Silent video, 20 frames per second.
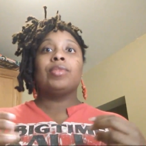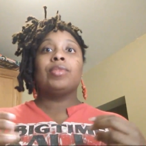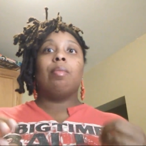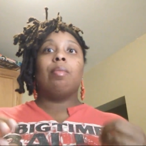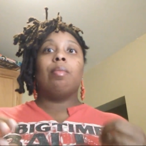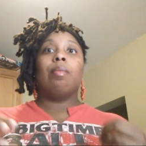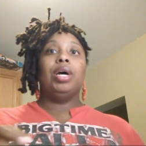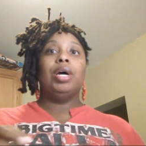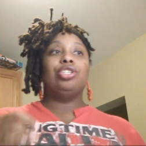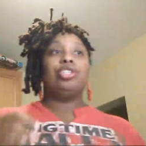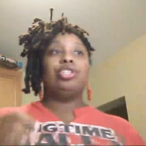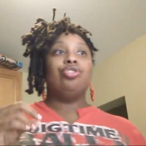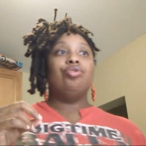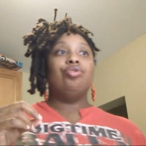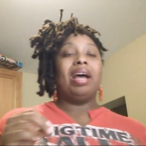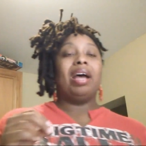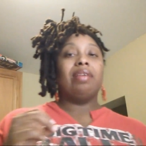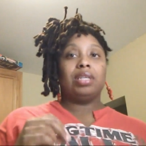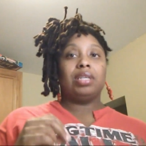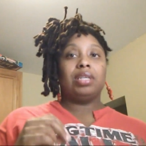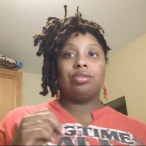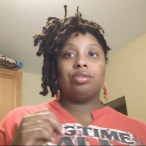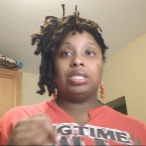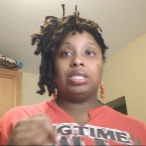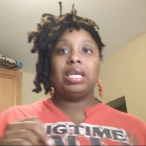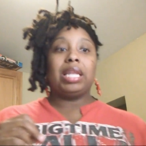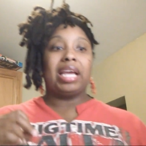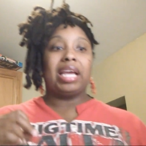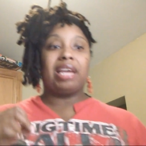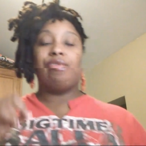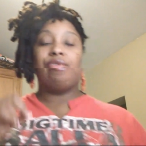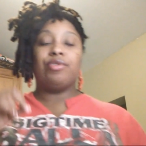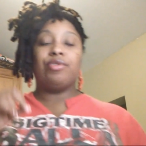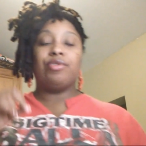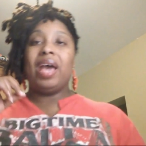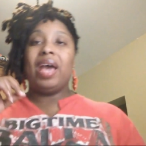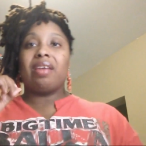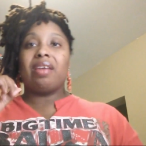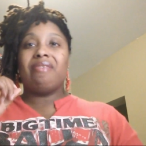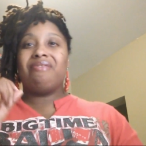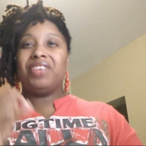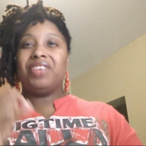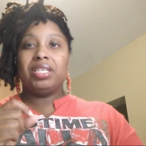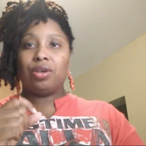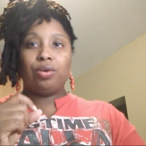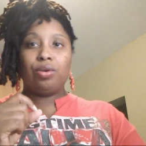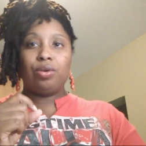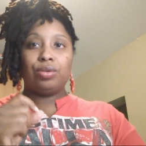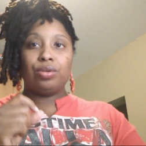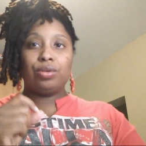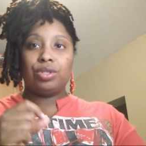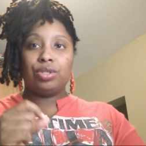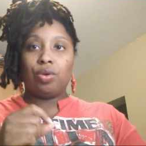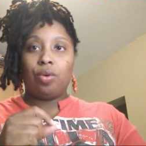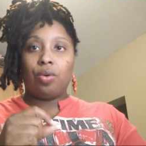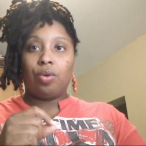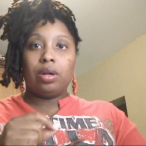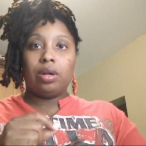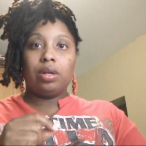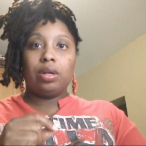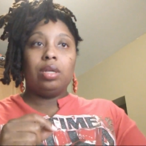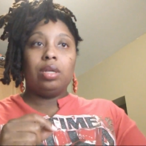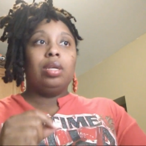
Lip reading: But you have to understand, like if you had a physical store,